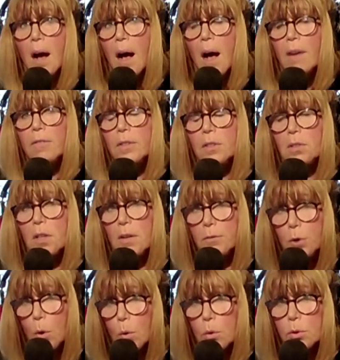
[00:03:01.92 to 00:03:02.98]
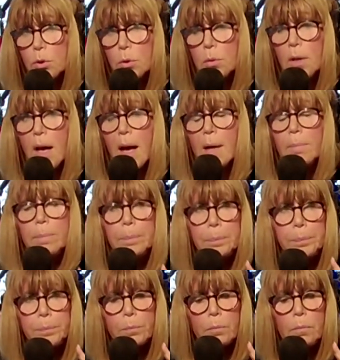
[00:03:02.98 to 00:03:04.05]
obviously have told you that
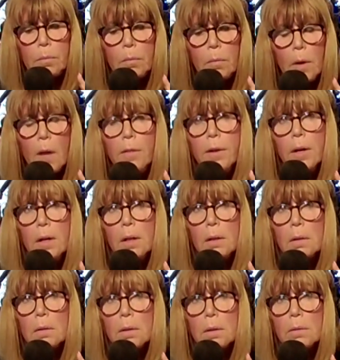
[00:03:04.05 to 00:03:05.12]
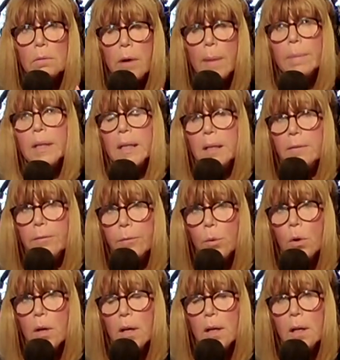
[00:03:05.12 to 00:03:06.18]
the remedy
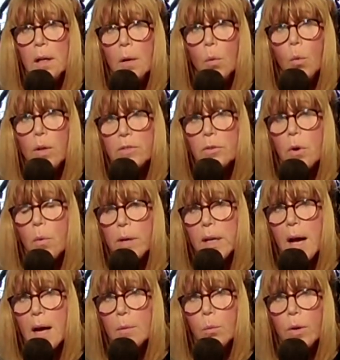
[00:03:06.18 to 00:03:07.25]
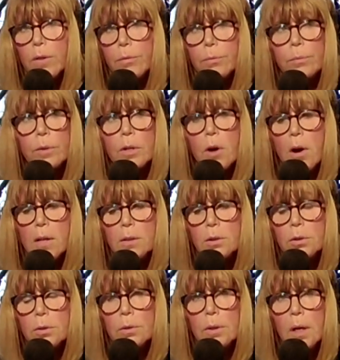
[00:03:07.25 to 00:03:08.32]
for what's going on with regard
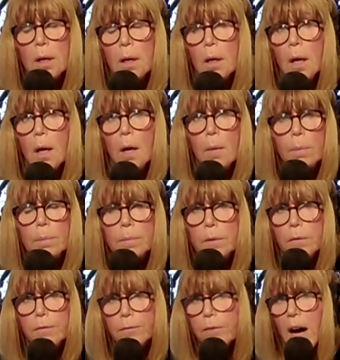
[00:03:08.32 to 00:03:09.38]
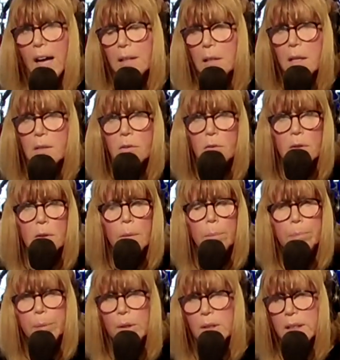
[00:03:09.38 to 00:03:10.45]
to the violence and the
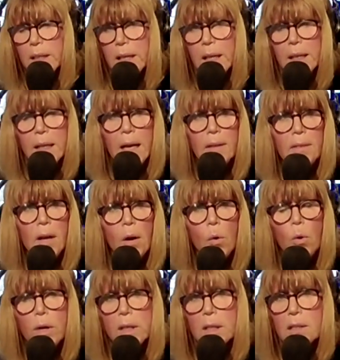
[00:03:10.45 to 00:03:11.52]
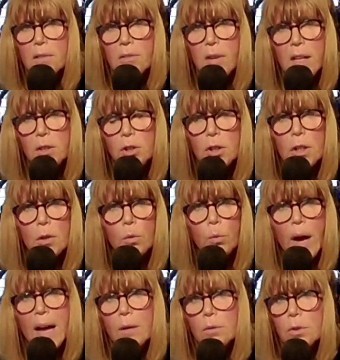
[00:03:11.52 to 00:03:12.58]
bullying and the organization
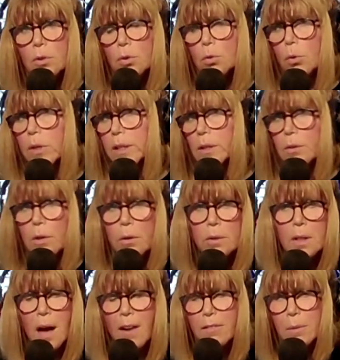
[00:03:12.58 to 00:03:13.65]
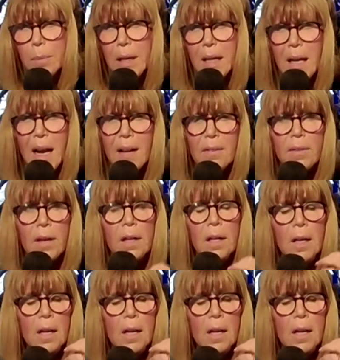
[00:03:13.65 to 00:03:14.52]
around destroying your own government and the